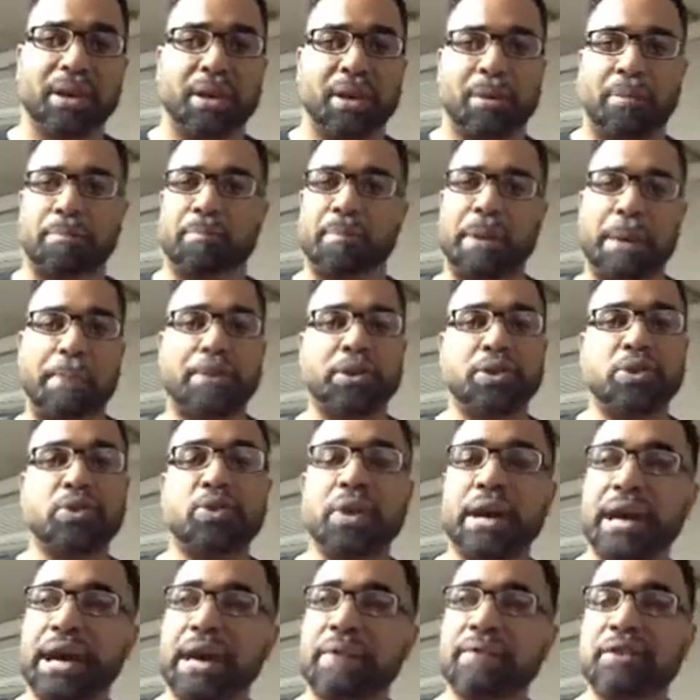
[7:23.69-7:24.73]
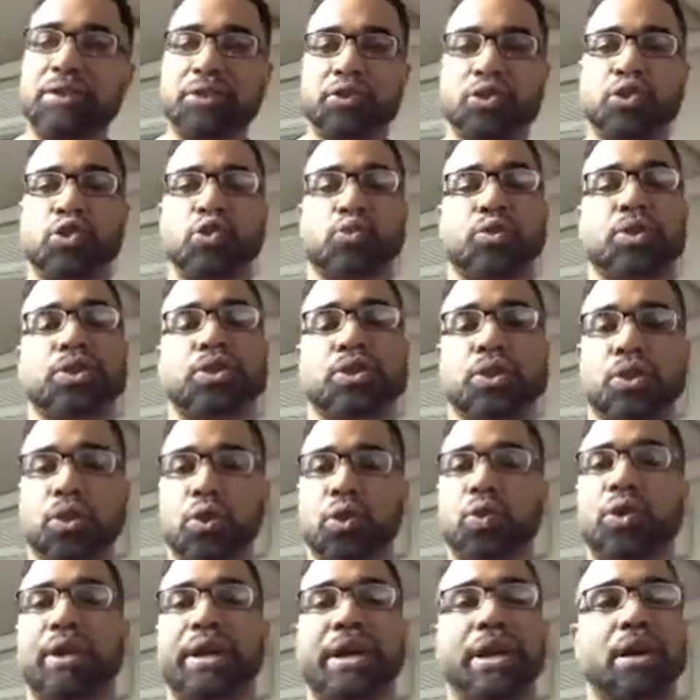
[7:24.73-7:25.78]
Maybe you have issues with your
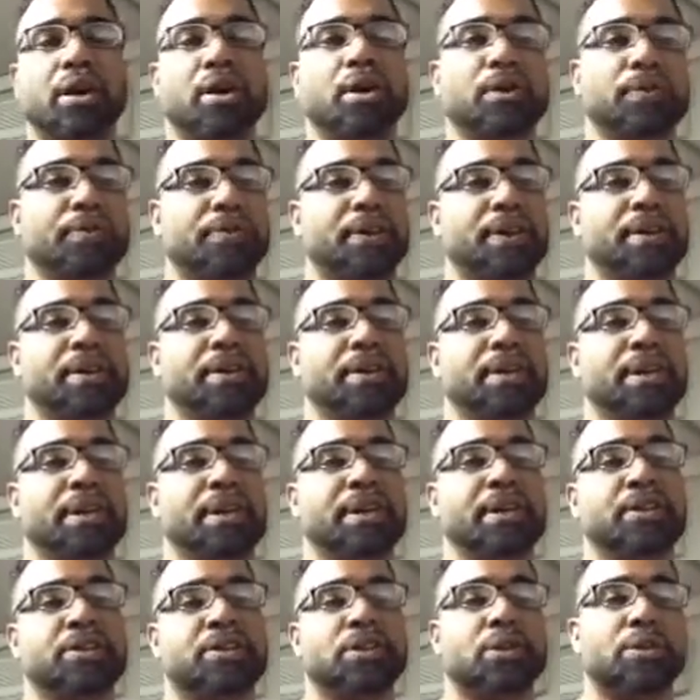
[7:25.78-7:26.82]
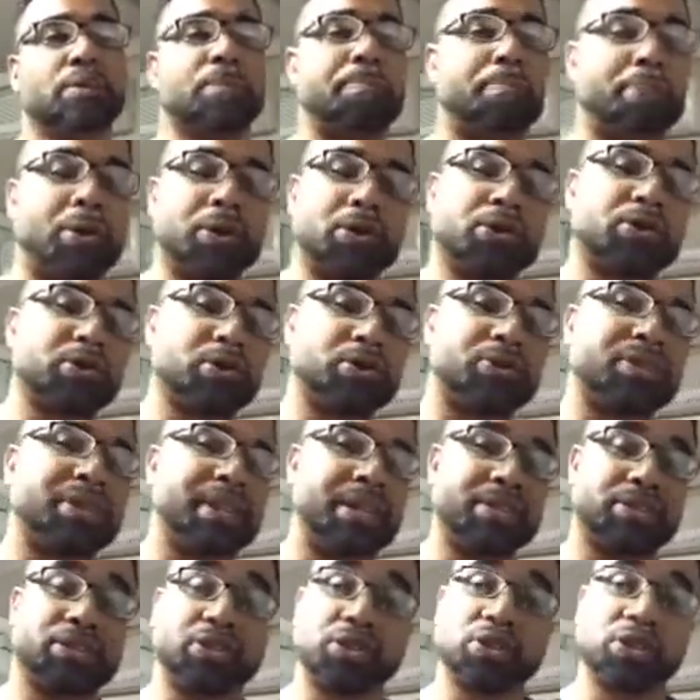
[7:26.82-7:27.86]
own health and certain personal
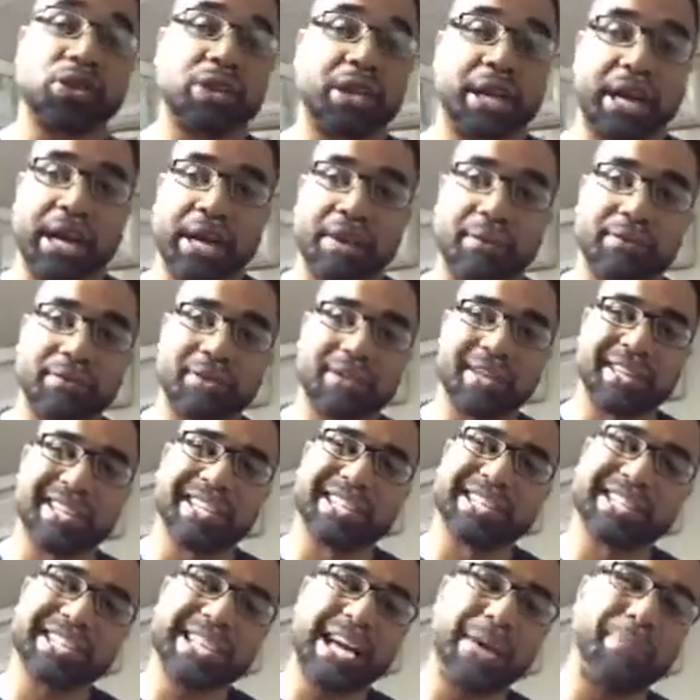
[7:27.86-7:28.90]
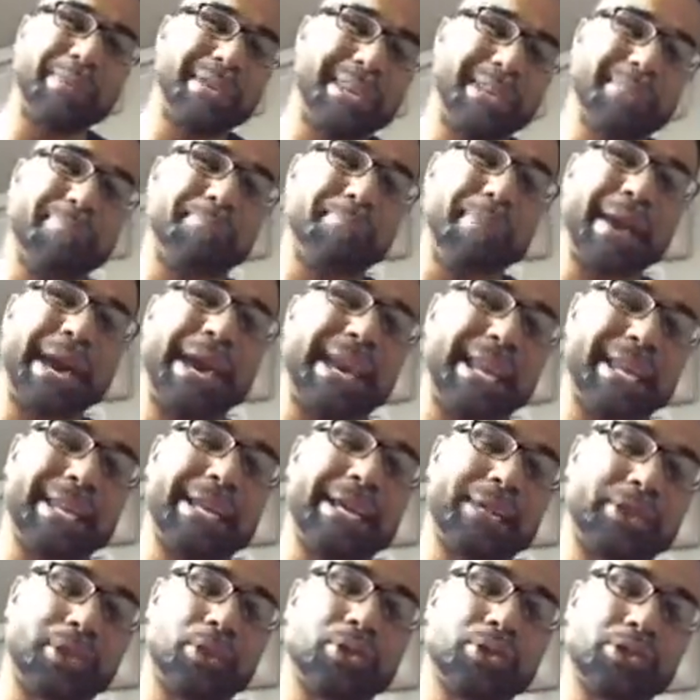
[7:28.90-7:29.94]
things in your life. Stop getting mad
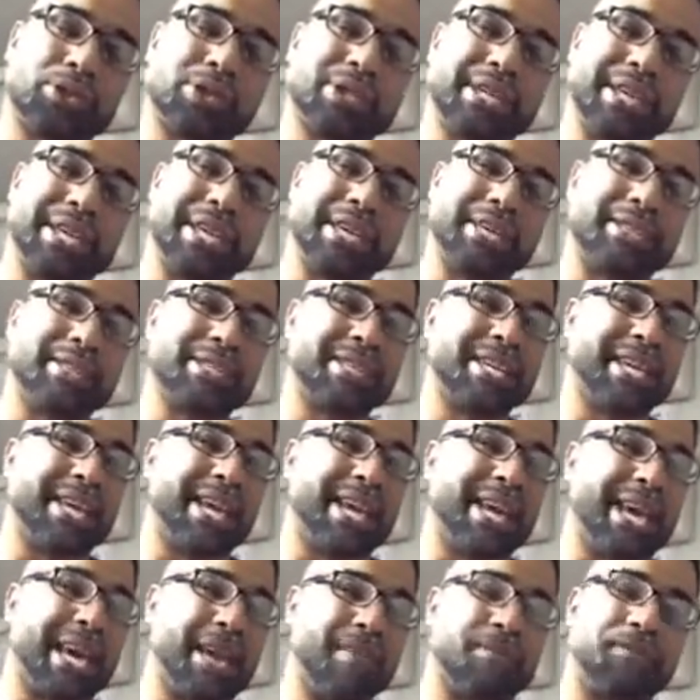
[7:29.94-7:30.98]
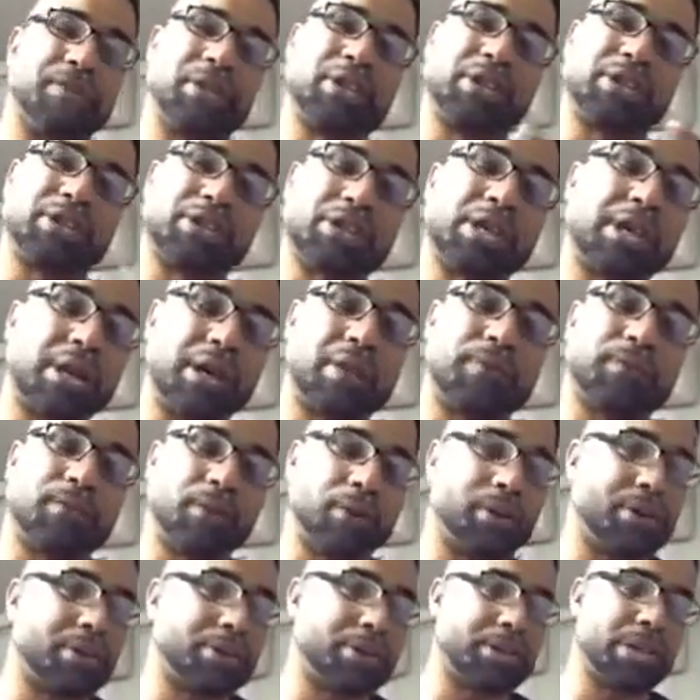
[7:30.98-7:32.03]
at those things and feeling sorry for
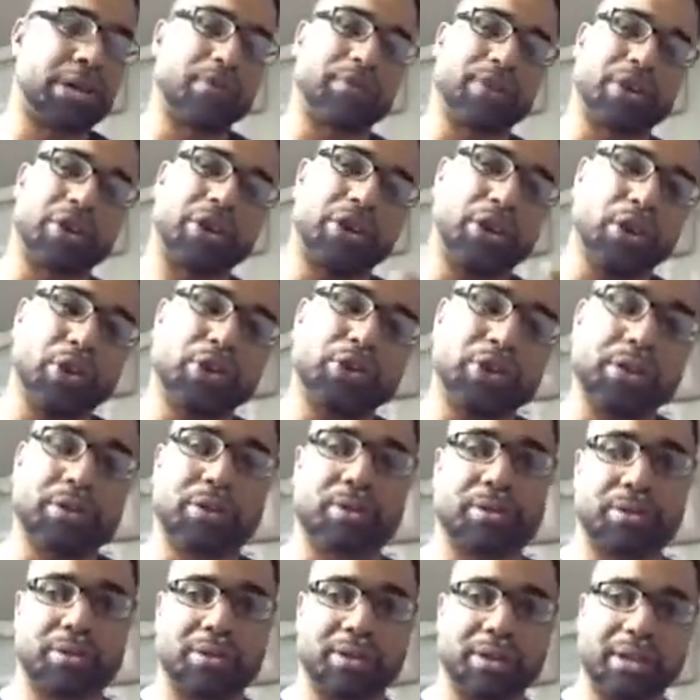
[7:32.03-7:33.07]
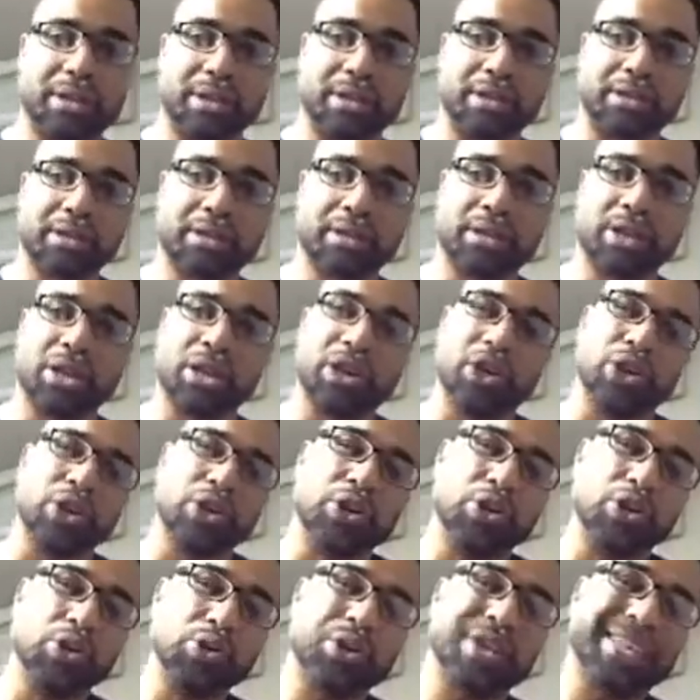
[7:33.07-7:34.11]
yourself and cursing those things.
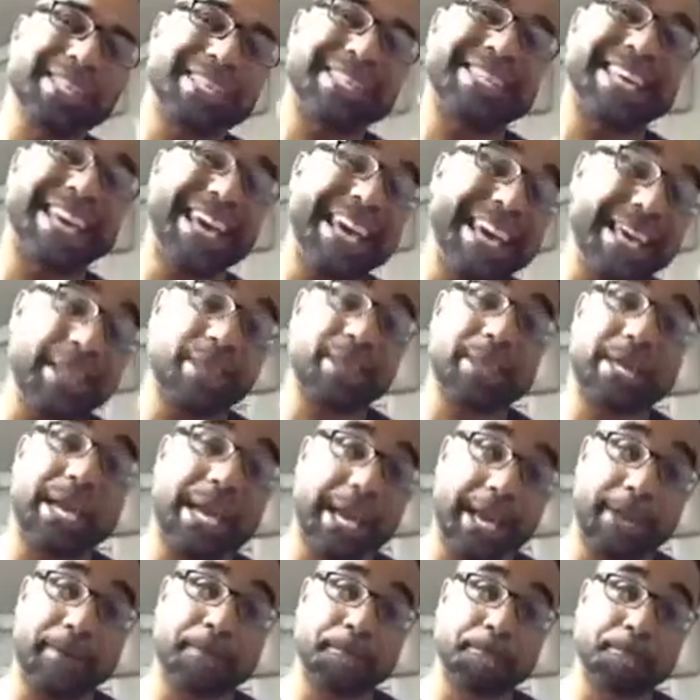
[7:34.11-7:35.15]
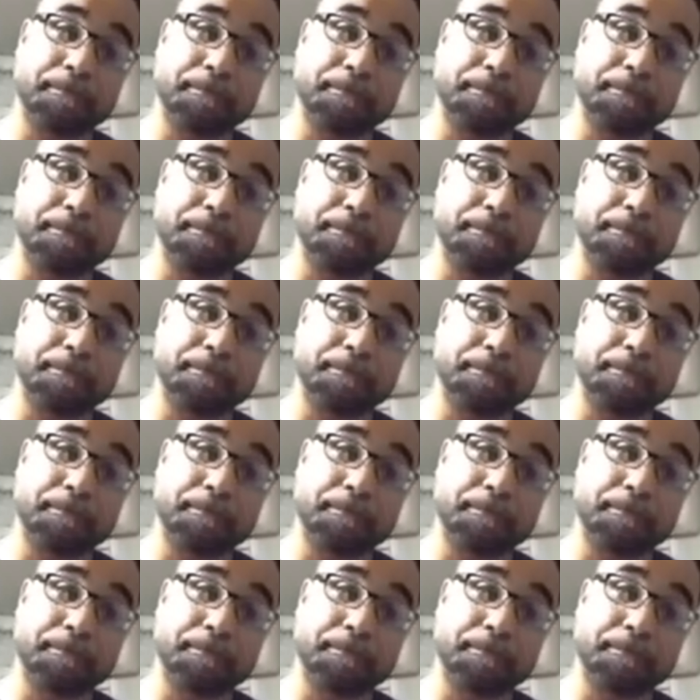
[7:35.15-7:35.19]
You can take that